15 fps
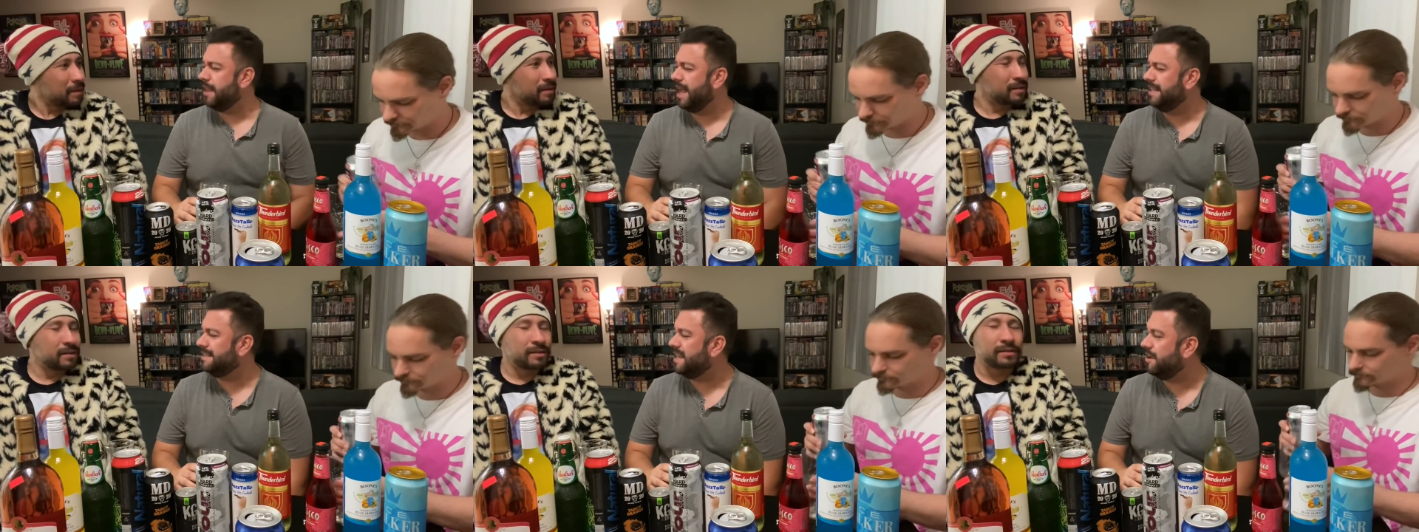
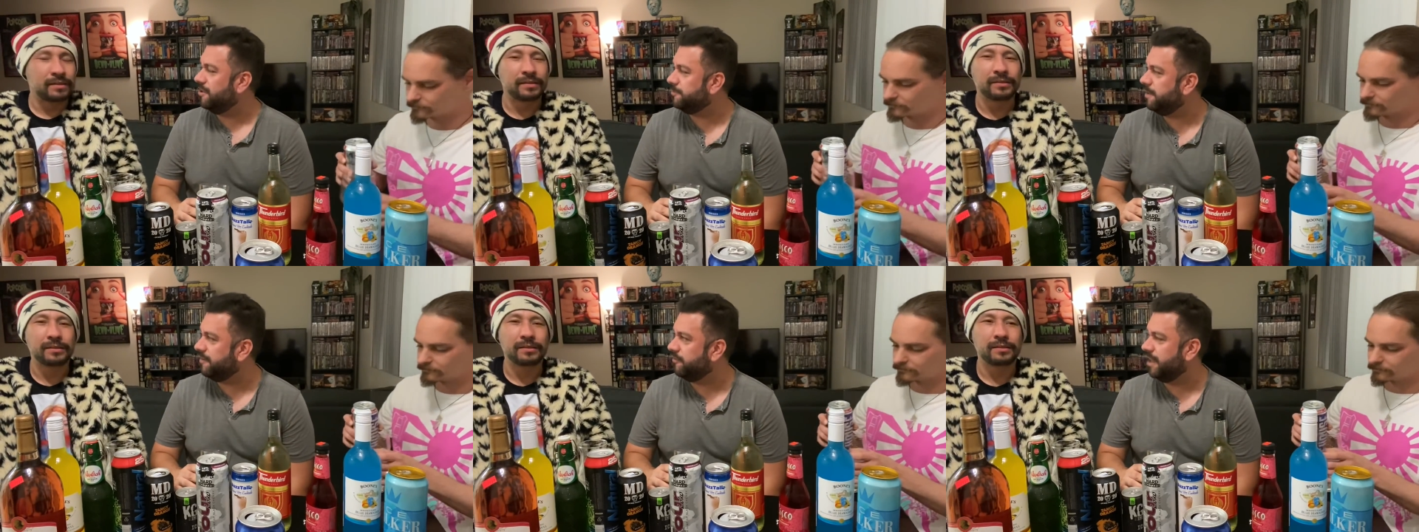Speaker 1: Ice House
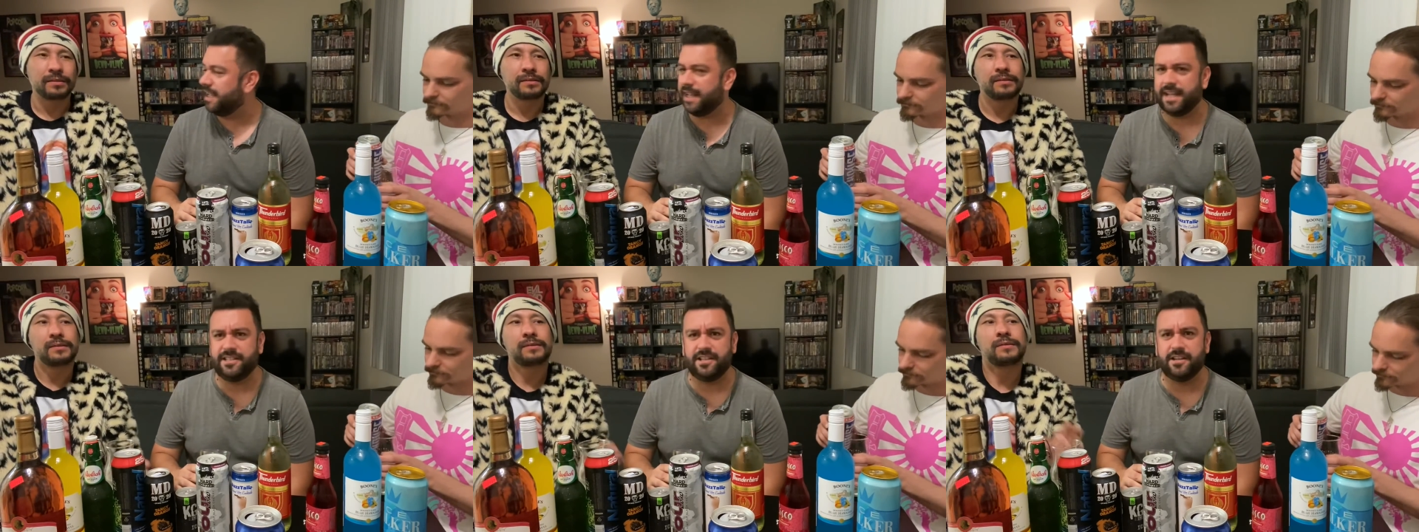back for like
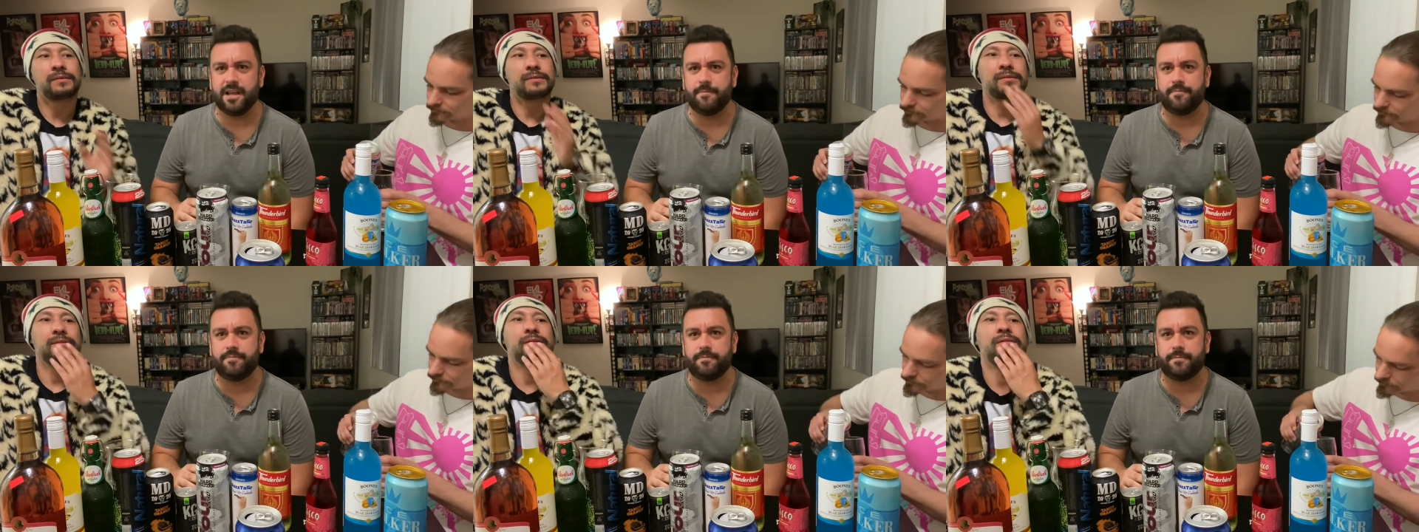eighteen and
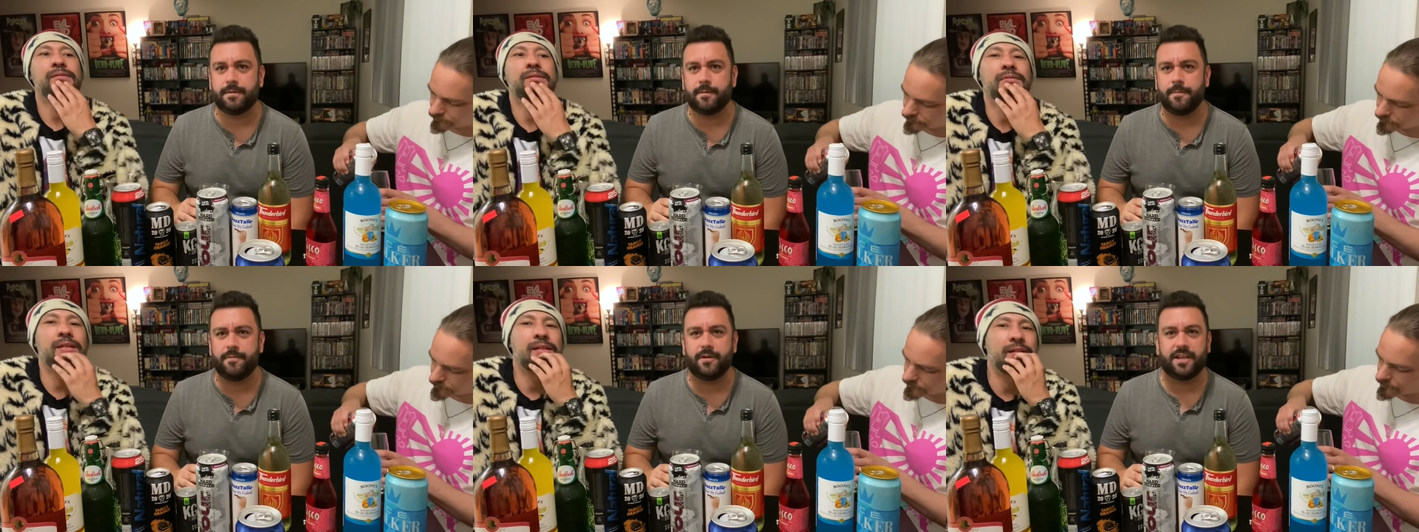up?
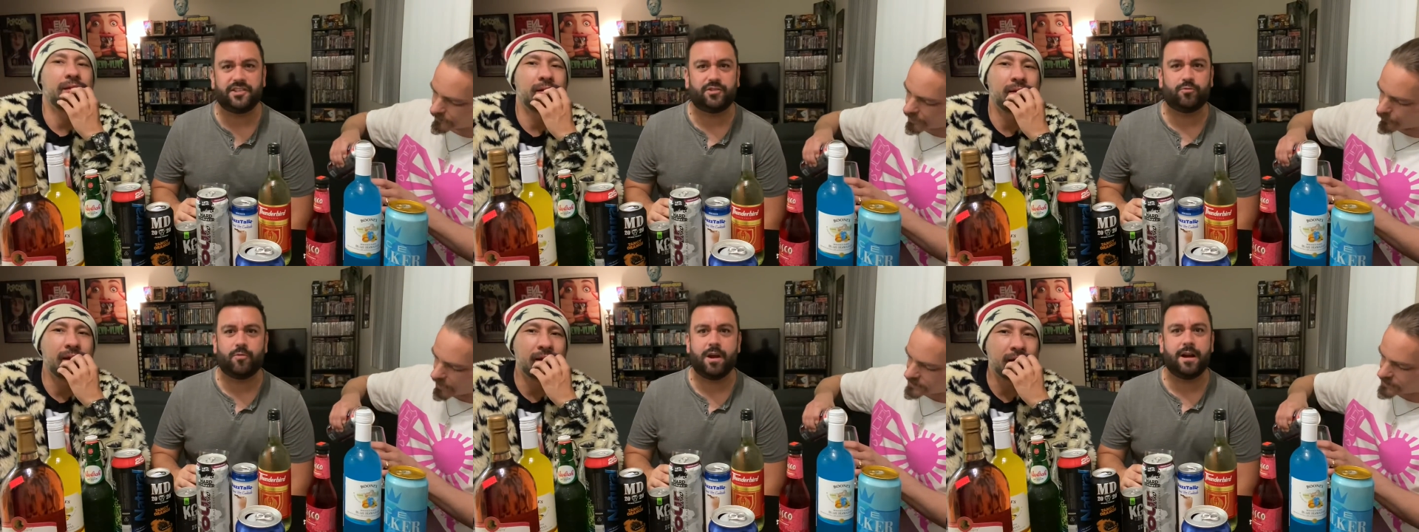Remember, I
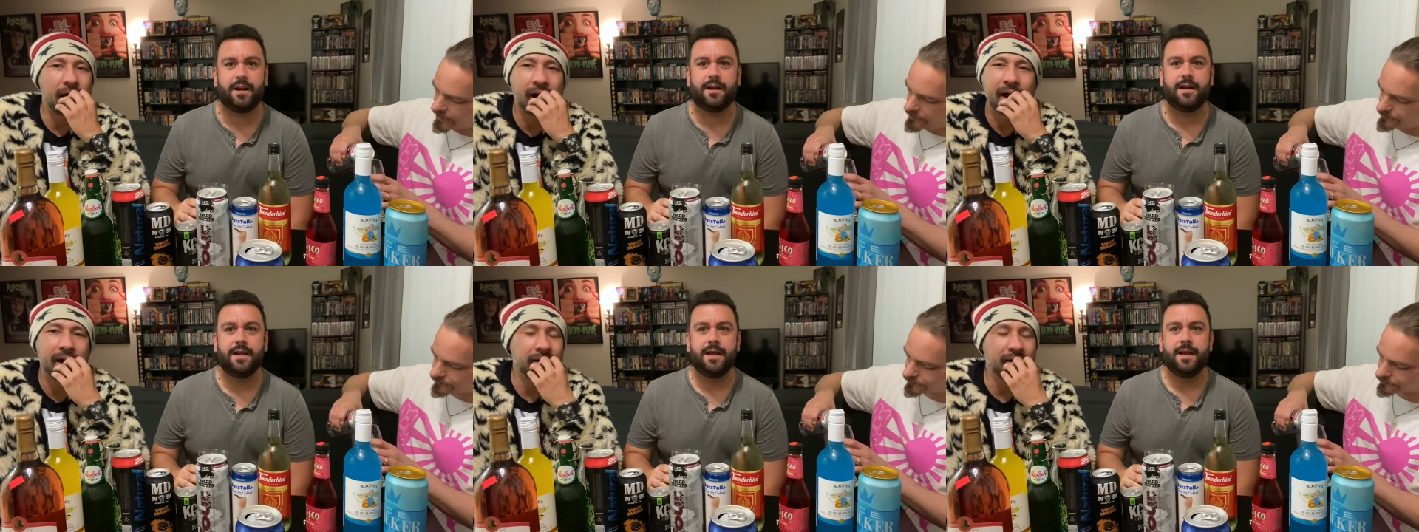swear.
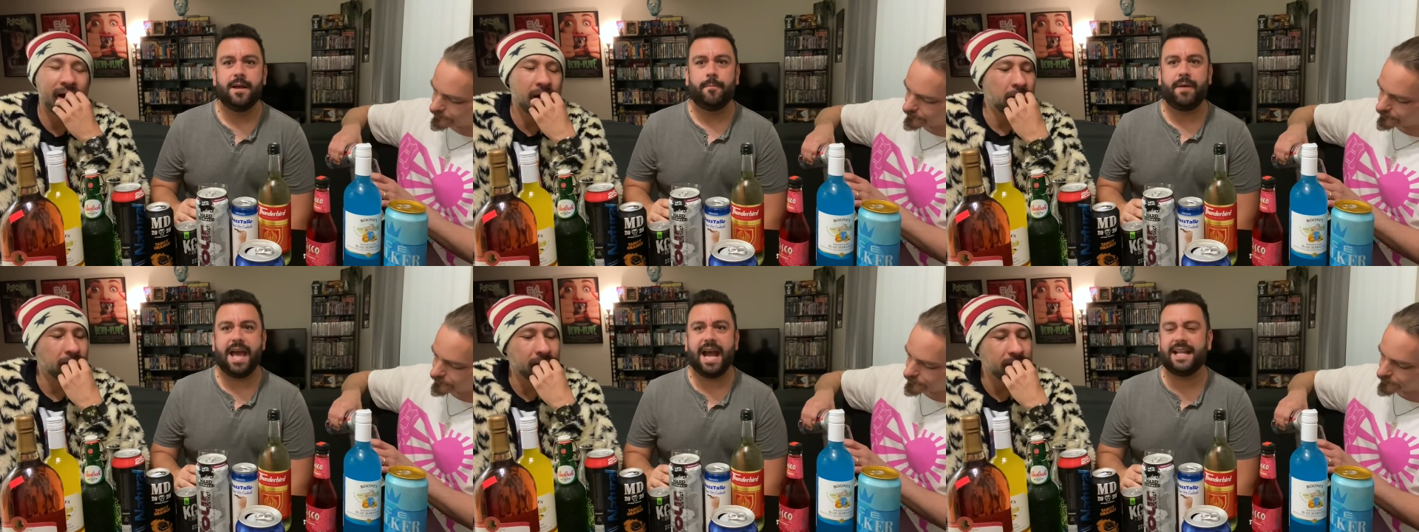I know. I
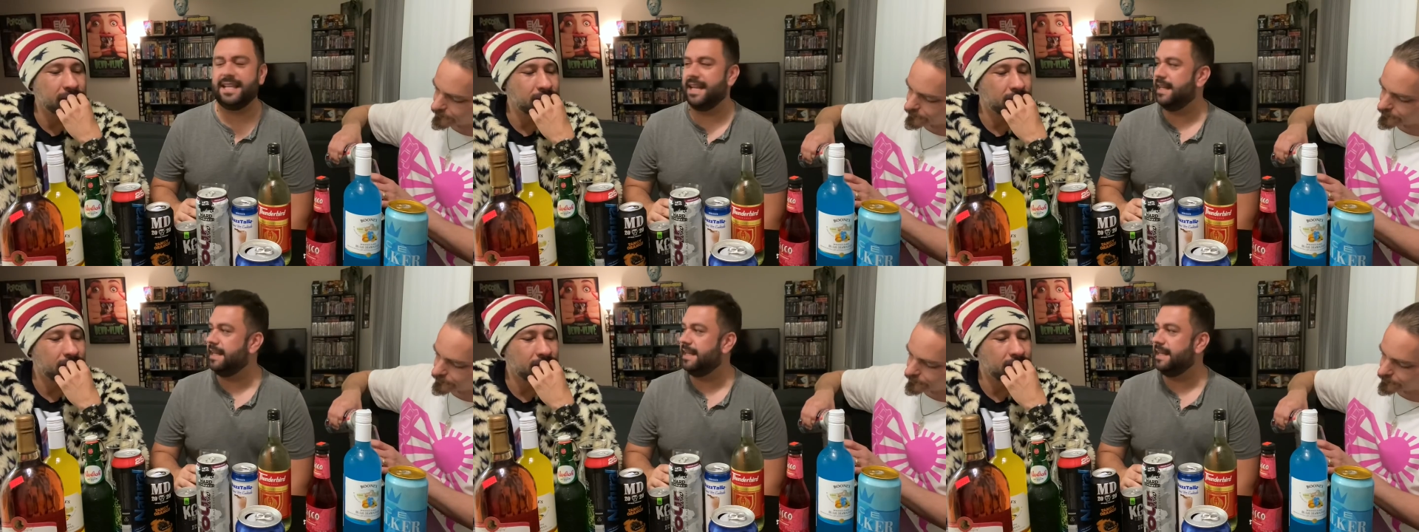don't. Back in so.